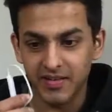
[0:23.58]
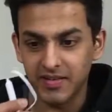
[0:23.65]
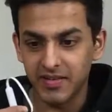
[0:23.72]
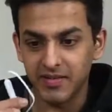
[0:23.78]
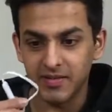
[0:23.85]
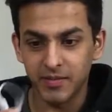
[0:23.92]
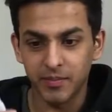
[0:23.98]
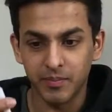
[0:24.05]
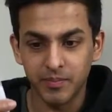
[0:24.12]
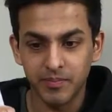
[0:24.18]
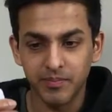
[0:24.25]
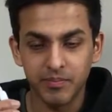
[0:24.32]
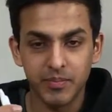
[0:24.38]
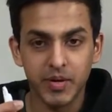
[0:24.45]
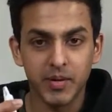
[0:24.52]
They're
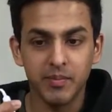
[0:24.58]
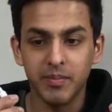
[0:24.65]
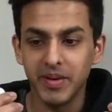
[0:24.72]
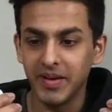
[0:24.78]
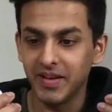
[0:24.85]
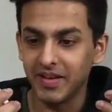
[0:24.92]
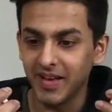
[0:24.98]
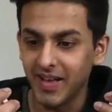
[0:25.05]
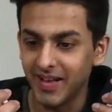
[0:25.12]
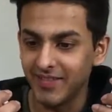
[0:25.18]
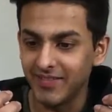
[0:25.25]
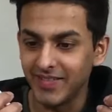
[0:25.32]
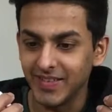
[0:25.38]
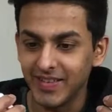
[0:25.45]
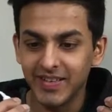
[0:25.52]
pretty big and
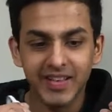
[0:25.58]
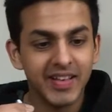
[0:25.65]
heavy.